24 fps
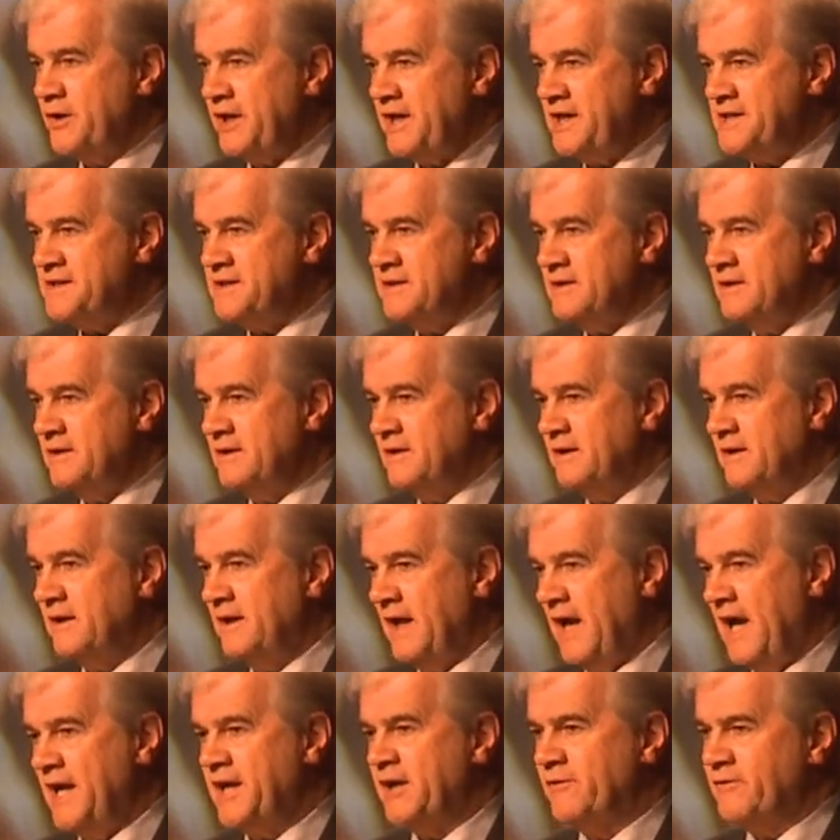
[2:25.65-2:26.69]
reason,
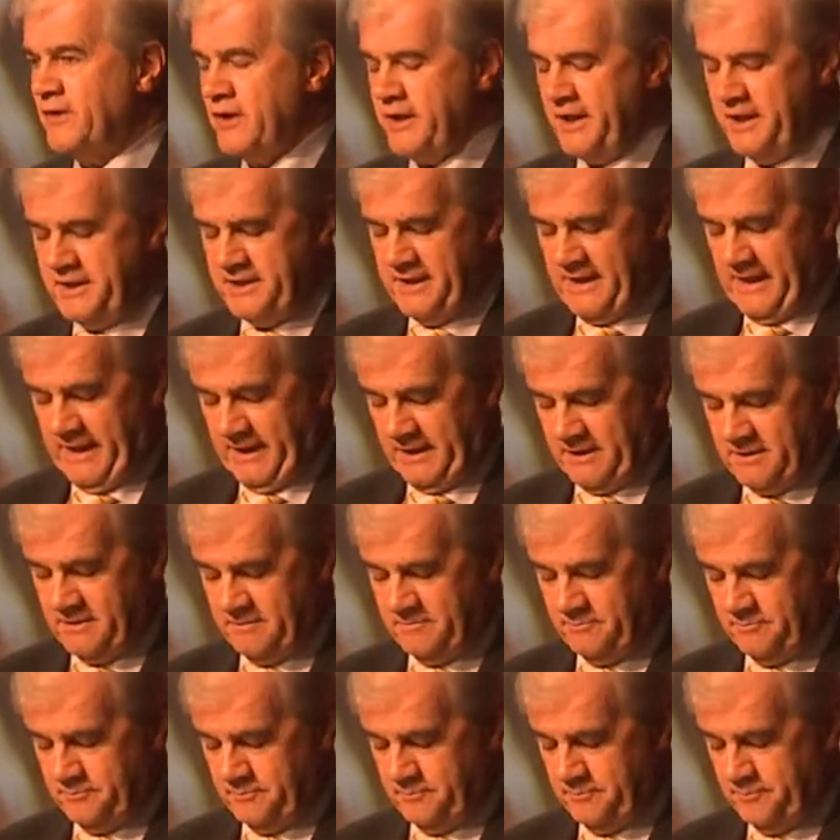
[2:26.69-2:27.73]
and of our intellect.